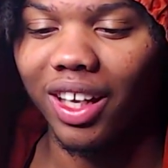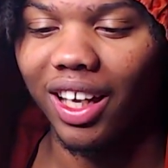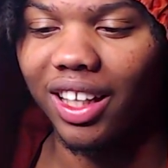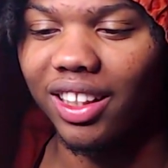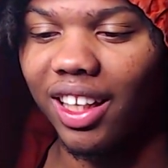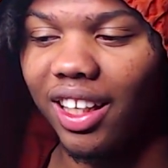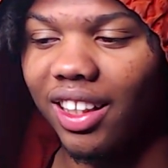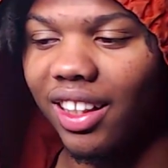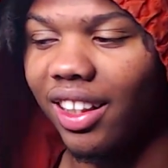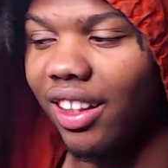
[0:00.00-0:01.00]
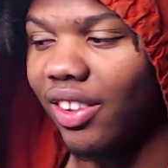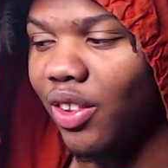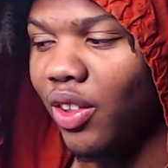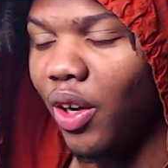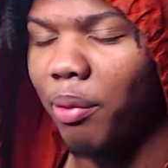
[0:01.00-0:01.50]
And then,
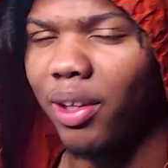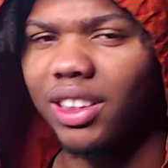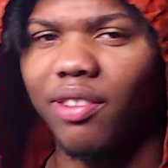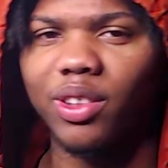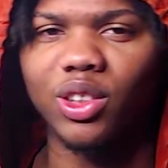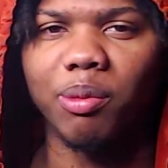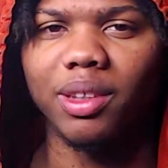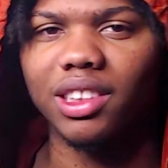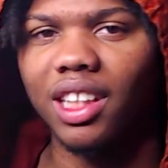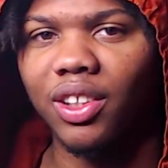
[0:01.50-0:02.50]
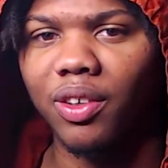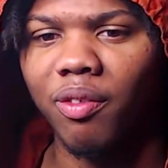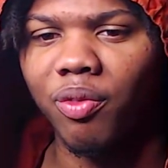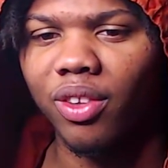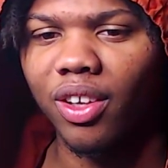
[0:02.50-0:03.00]
you know, about seven or so months
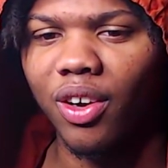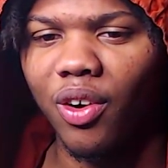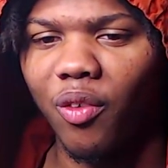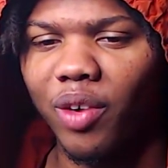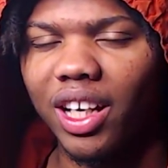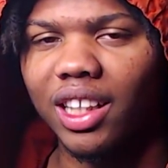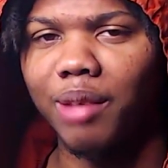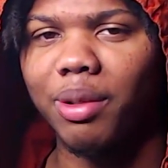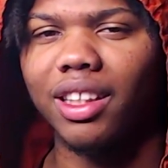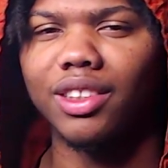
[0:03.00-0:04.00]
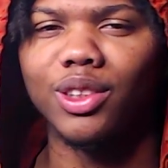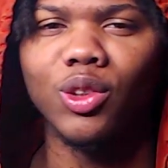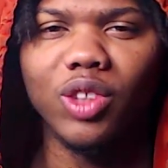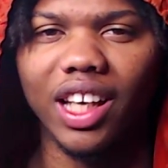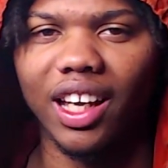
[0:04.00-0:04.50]
later, we end up hitting
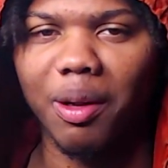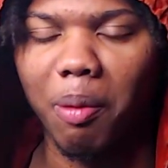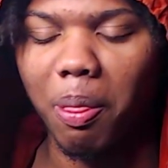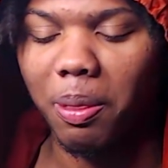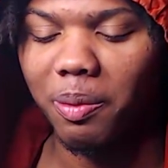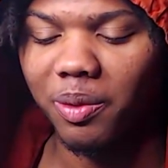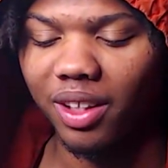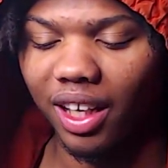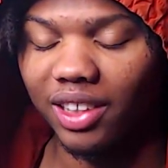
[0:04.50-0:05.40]
2K.